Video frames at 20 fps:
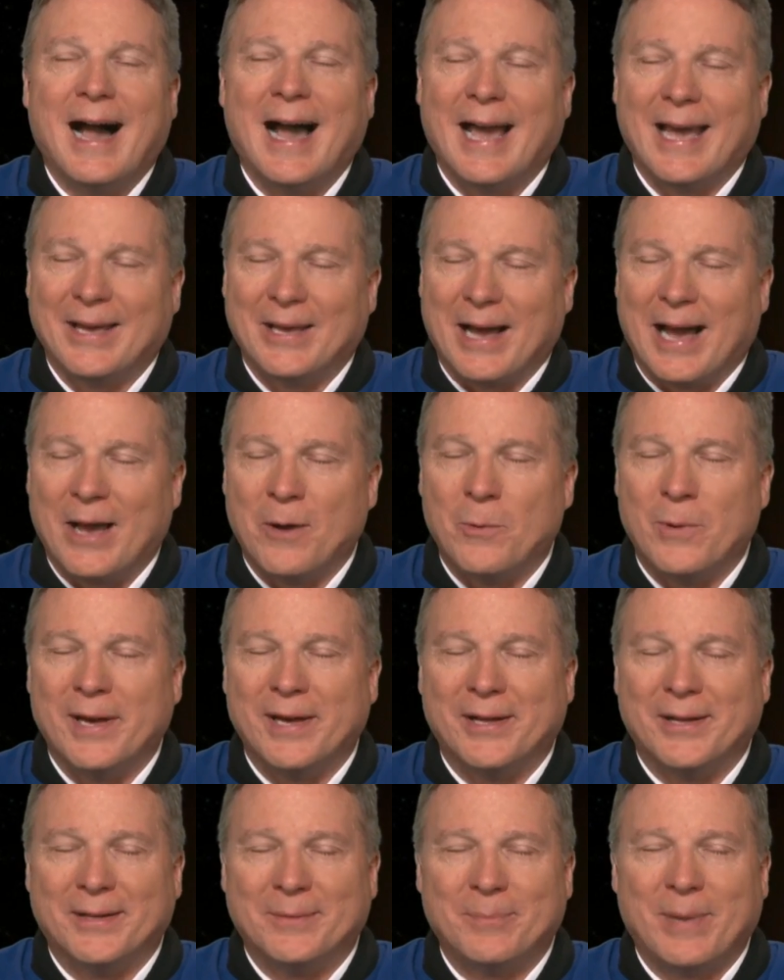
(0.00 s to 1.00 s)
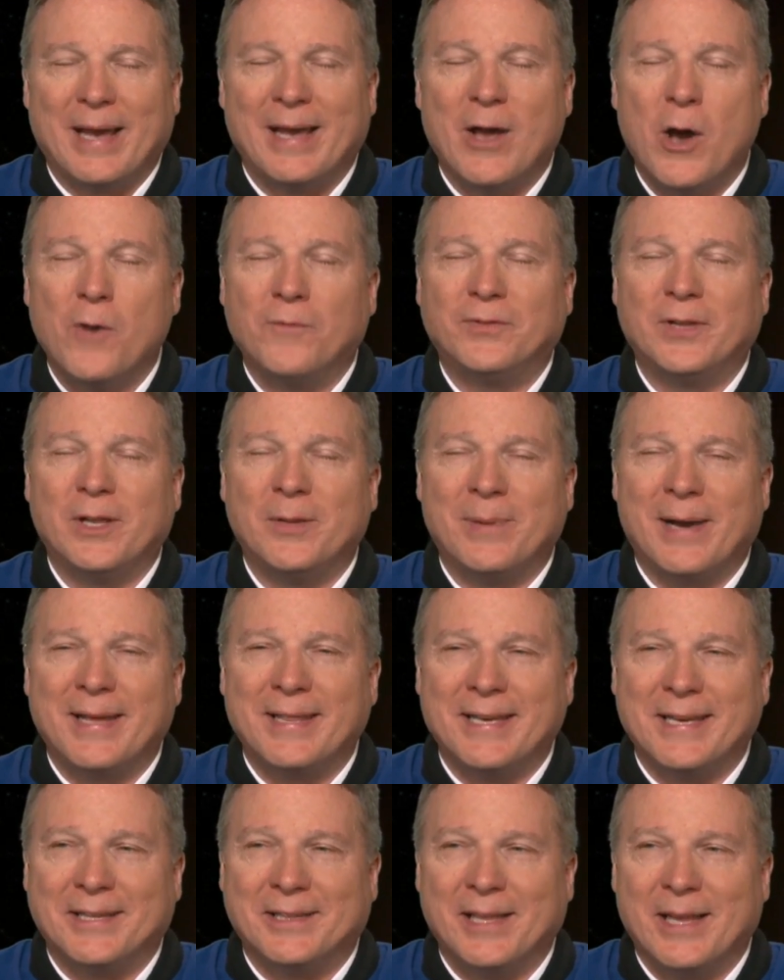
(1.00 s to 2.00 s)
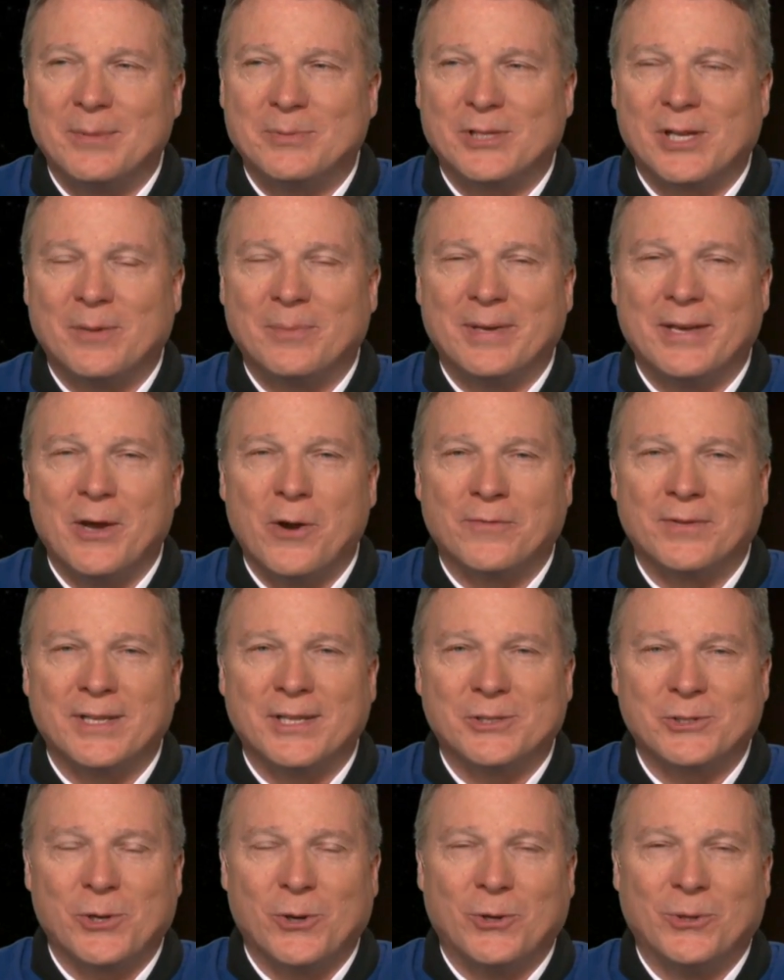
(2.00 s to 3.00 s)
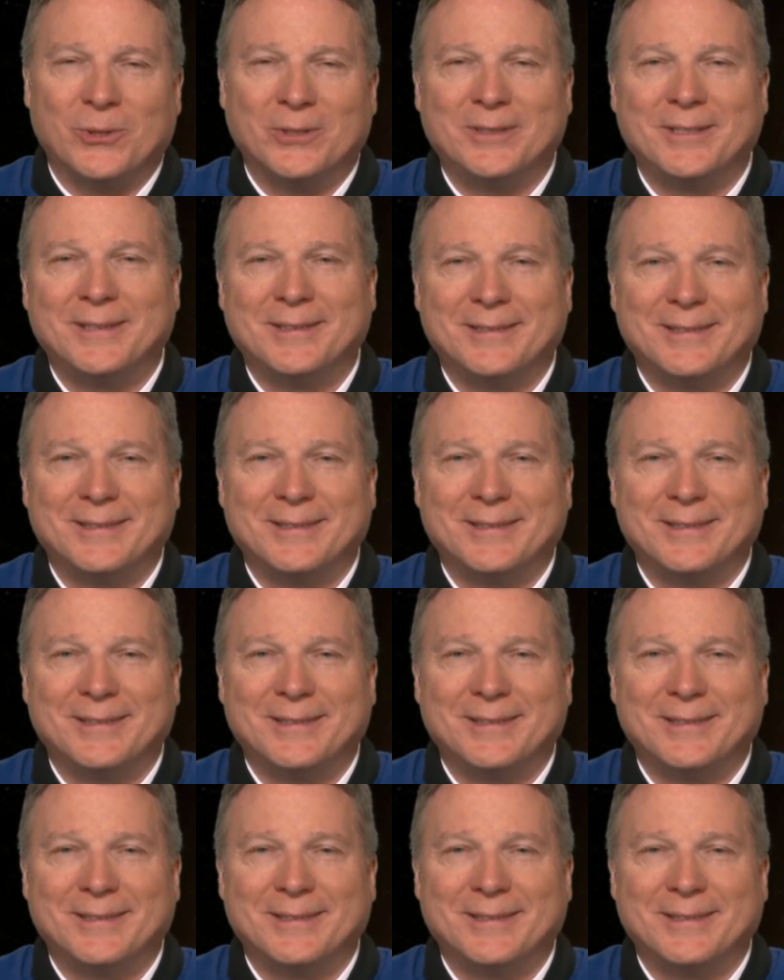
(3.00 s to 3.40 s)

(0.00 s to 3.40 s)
I I will. By hopefully by the eclipse, I'll be over this cold.